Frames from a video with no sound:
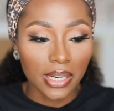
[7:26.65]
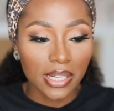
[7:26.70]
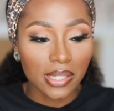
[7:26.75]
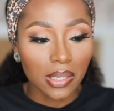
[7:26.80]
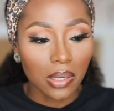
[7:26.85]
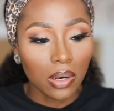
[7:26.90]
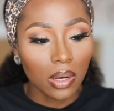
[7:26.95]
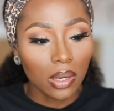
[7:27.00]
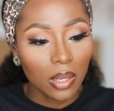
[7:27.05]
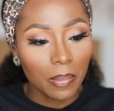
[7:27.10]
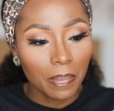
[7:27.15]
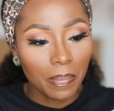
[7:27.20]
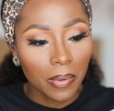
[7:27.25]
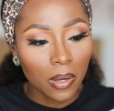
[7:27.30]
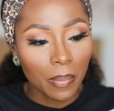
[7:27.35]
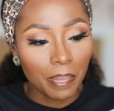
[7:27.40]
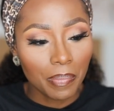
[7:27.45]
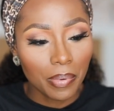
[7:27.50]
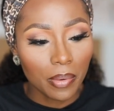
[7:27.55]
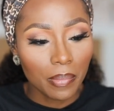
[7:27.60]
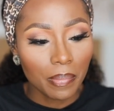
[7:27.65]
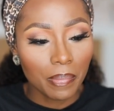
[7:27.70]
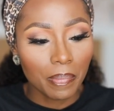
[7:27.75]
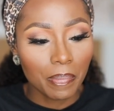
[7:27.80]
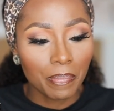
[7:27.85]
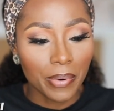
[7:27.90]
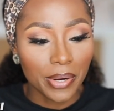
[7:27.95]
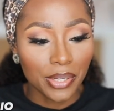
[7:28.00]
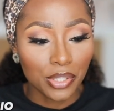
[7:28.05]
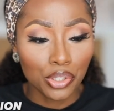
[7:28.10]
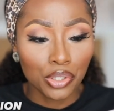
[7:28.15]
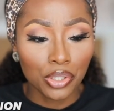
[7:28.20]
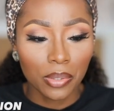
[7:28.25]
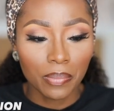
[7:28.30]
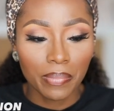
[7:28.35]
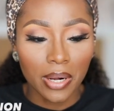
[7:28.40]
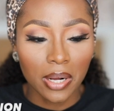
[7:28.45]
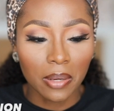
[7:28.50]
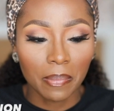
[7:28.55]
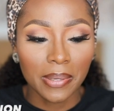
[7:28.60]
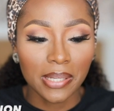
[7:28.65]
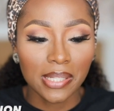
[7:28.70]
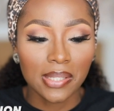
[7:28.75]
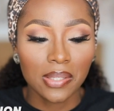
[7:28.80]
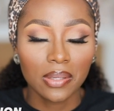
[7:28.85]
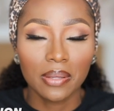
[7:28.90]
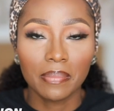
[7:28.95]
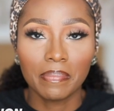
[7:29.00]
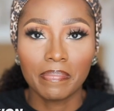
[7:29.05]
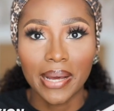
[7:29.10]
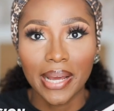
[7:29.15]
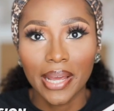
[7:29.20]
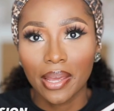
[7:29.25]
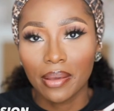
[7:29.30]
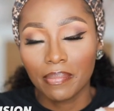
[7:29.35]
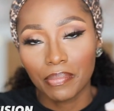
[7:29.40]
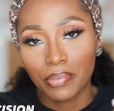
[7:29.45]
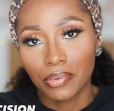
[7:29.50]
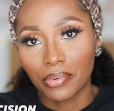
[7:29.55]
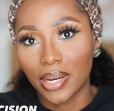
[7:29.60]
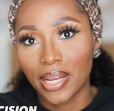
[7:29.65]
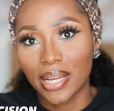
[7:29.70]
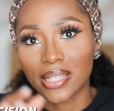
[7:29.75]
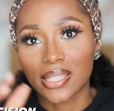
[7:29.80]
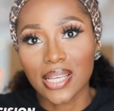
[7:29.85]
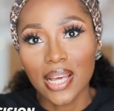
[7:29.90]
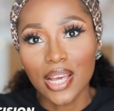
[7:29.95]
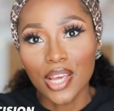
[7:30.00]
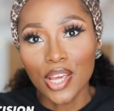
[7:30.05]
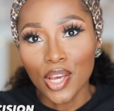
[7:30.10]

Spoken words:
is the ColourPop Precision Brow Pencil in Banging Brunette.